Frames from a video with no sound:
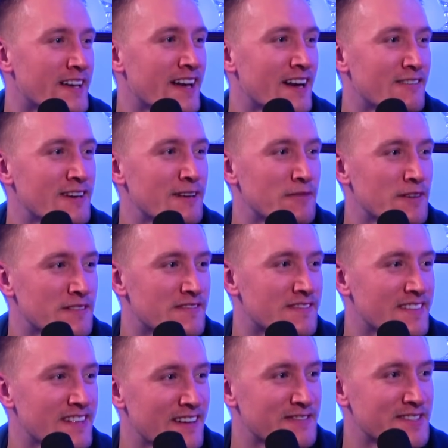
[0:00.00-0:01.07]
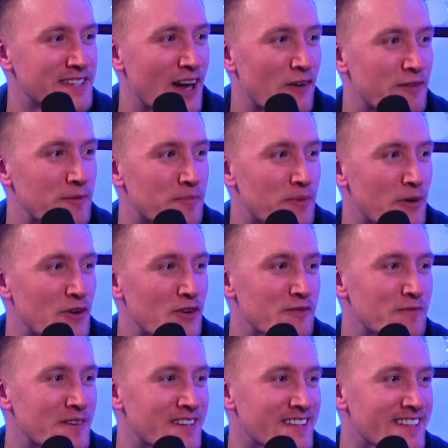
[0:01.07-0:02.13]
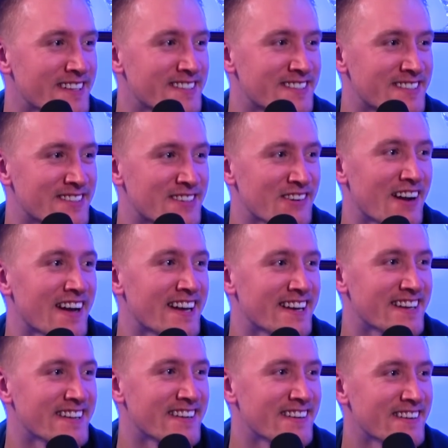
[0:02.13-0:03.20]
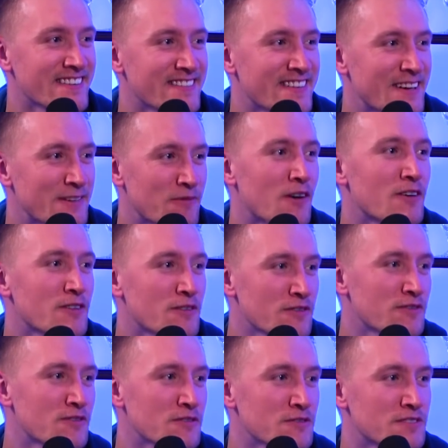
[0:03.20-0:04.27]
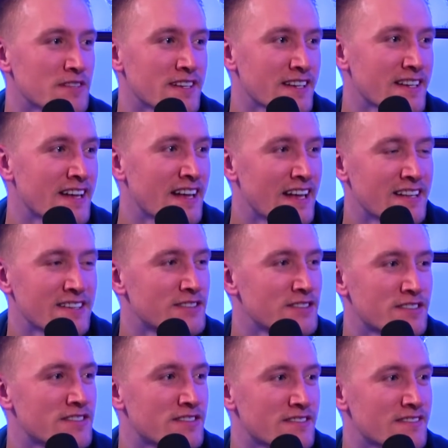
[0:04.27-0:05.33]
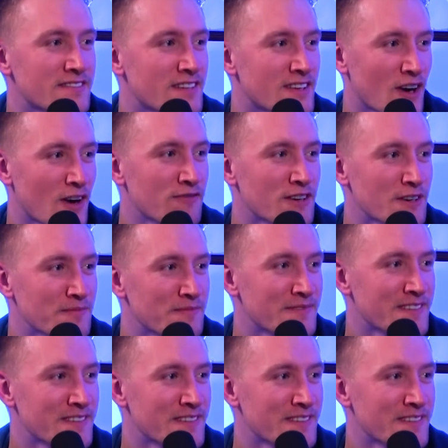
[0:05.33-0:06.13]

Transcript: yeah, I really want to have self-improvement. This is great, you know. What are your thoughts on it? It's just the cover-up.